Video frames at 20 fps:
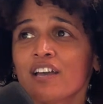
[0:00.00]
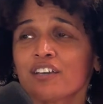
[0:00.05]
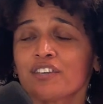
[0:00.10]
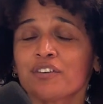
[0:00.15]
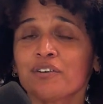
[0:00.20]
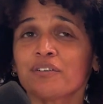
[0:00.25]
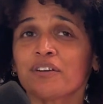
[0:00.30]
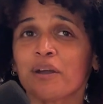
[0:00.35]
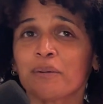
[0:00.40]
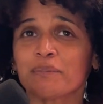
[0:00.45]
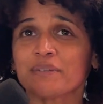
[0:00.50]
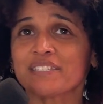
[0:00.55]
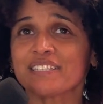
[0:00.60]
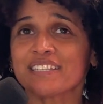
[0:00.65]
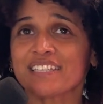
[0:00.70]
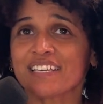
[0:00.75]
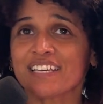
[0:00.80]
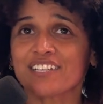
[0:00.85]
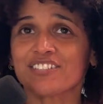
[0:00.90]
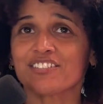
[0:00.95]
cucumbers in
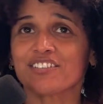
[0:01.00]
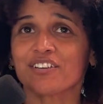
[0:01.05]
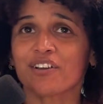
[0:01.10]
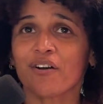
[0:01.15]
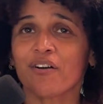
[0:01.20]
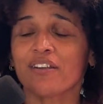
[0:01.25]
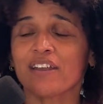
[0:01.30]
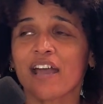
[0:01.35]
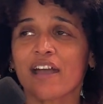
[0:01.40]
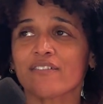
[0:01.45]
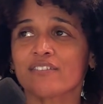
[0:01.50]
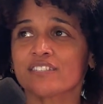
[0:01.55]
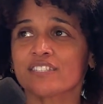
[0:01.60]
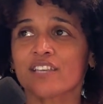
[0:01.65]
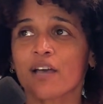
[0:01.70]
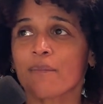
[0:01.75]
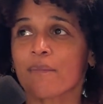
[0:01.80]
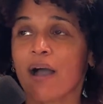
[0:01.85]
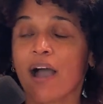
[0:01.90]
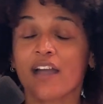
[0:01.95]
the kitchen, go and have
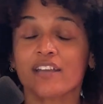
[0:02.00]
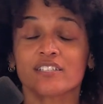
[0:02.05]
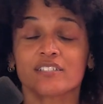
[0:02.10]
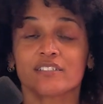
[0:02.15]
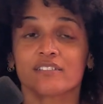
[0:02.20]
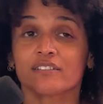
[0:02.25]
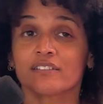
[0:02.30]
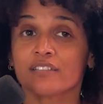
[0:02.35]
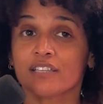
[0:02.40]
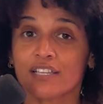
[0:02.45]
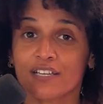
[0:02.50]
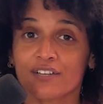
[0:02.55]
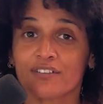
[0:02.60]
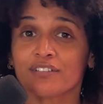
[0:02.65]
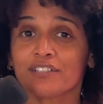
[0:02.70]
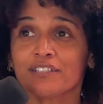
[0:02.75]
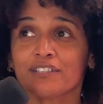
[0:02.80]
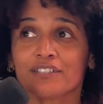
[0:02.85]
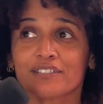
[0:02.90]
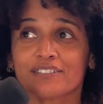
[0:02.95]
some. I just
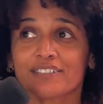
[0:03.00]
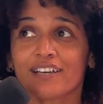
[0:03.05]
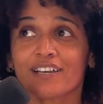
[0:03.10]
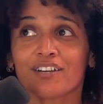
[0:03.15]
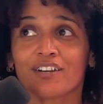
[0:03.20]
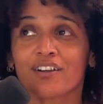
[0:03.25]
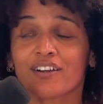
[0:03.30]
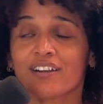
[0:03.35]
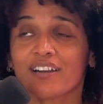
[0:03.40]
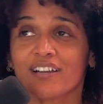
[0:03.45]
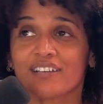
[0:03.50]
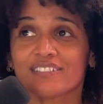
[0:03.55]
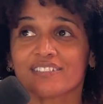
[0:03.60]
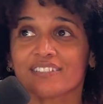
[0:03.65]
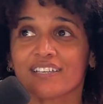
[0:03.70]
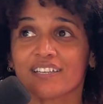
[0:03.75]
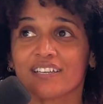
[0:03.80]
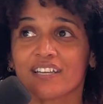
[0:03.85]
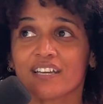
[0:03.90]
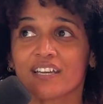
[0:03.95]
literally looked at her and I
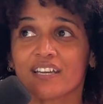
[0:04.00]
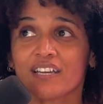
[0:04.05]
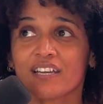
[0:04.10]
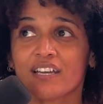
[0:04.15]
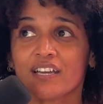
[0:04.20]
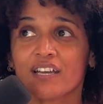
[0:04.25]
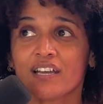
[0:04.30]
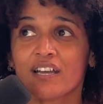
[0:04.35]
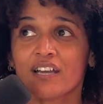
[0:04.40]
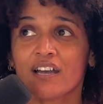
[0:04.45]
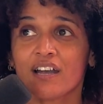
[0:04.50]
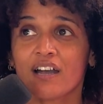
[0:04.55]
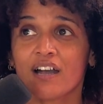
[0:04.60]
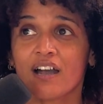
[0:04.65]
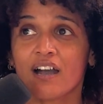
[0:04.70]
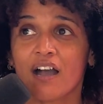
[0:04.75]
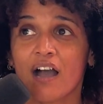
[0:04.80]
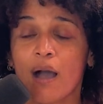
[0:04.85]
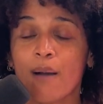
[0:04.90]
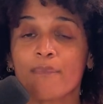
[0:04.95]
said,
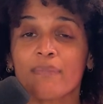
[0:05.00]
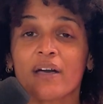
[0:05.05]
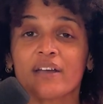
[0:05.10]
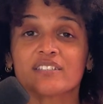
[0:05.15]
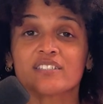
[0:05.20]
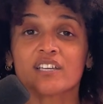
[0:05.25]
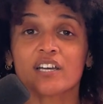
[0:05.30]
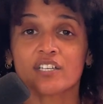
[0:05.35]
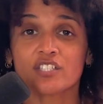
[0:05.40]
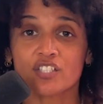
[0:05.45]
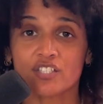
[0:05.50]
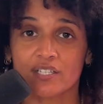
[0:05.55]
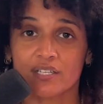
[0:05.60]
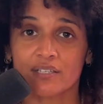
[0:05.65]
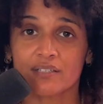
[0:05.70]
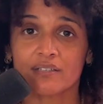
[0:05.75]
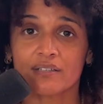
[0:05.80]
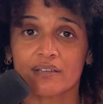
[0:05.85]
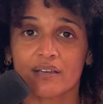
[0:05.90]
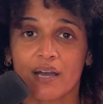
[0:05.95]
I'm not touching
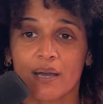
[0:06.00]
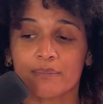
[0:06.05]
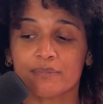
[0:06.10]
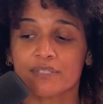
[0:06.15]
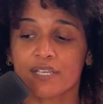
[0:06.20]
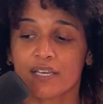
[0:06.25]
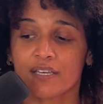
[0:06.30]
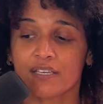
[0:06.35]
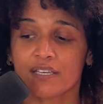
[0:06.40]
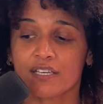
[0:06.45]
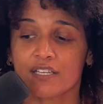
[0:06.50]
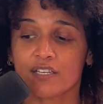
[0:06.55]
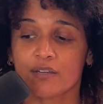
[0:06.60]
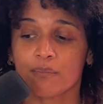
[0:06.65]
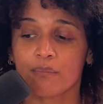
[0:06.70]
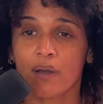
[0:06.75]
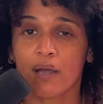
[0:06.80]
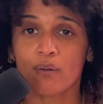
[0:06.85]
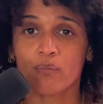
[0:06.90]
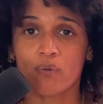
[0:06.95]
it. I'm taking
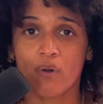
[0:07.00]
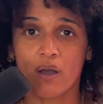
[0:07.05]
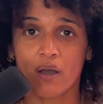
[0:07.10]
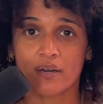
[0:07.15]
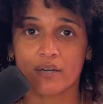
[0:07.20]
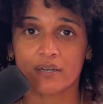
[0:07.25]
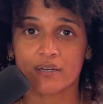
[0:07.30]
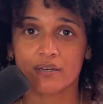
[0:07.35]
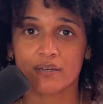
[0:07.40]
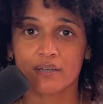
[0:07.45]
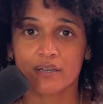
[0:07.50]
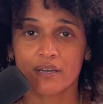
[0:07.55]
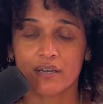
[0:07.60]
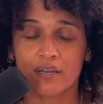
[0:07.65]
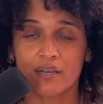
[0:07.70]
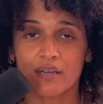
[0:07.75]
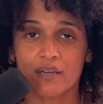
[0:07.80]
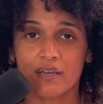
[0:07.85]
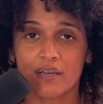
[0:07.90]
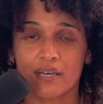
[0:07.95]
my water
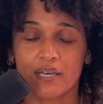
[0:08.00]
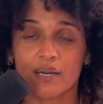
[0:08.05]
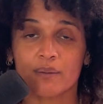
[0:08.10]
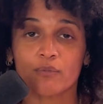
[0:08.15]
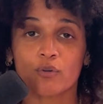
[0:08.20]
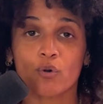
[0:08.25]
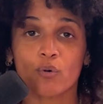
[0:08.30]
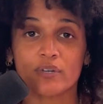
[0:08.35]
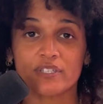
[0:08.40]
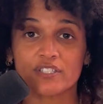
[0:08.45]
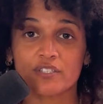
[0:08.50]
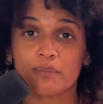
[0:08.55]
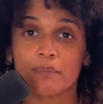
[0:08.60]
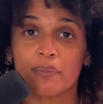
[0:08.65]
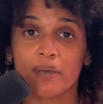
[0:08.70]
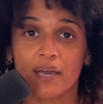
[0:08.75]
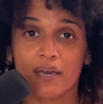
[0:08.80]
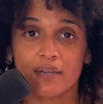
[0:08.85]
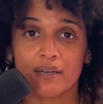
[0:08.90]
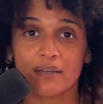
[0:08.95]
and I'm going to
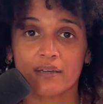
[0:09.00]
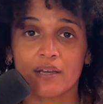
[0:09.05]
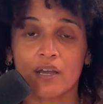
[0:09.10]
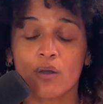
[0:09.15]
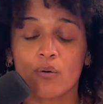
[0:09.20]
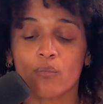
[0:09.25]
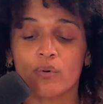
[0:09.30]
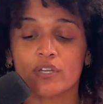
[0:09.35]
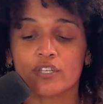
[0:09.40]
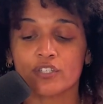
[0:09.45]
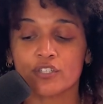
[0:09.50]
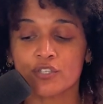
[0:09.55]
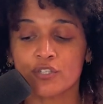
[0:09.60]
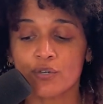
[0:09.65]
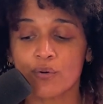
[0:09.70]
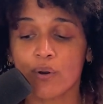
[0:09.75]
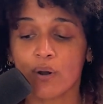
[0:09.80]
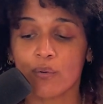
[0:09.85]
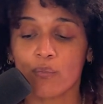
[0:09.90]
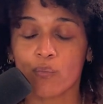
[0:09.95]
bed. What
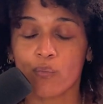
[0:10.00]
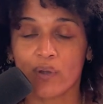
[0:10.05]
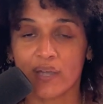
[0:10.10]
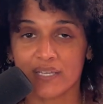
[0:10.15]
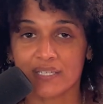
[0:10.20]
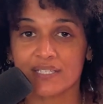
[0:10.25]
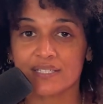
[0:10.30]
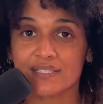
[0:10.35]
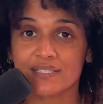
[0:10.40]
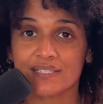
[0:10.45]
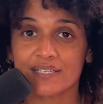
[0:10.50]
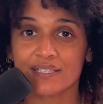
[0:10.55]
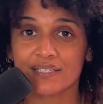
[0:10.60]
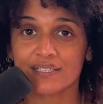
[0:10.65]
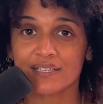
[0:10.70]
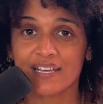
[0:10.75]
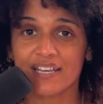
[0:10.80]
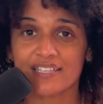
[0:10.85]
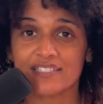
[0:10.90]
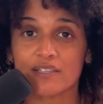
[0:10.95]
you are
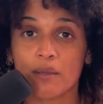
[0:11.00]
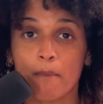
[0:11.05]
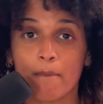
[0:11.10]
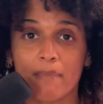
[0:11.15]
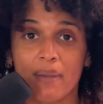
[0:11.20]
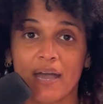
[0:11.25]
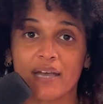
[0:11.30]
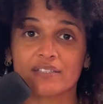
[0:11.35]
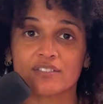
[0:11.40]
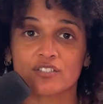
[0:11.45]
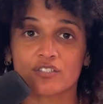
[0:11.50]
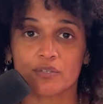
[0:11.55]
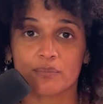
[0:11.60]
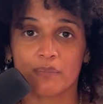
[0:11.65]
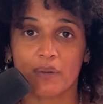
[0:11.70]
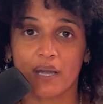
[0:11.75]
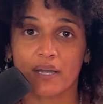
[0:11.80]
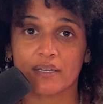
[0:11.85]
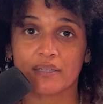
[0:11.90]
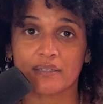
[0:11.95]
witnessing is a
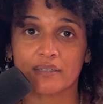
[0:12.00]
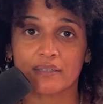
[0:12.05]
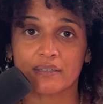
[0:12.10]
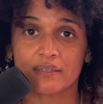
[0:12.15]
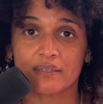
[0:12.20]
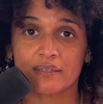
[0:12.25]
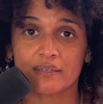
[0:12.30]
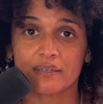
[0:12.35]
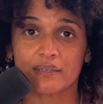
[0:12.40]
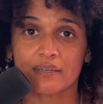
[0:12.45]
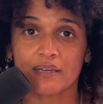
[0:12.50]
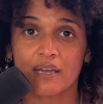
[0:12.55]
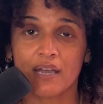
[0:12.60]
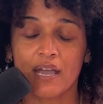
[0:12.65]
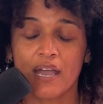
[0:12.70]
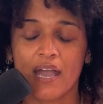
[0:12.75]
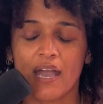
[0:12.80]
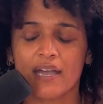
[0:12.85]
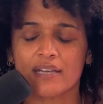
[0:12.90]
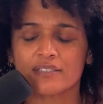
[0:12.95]
mastermind.
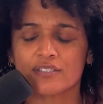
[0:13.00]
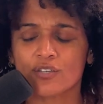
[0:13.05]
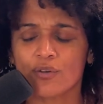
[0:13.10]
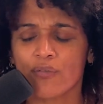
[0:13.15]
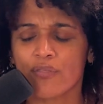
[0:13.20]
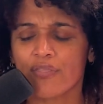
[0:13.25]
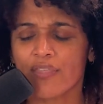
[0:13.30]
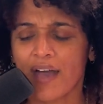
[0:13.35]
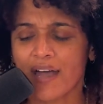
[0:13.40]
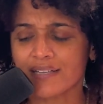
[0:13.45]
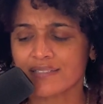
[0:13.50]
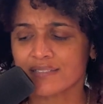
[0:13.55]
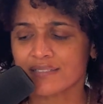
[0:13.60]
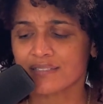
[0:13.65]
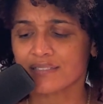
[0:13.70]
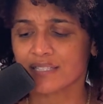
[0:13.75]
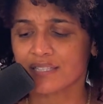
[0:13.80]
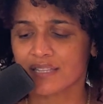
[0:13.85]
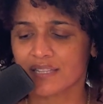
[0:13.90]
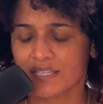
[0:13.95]
And so that's
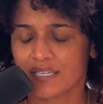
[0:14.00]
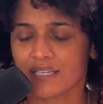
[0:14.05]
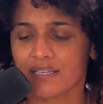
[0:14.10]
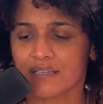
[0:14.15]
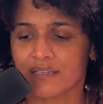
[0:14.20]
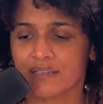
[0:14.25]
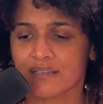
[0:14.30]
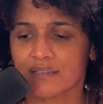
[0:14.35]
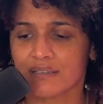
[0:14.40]
the thing.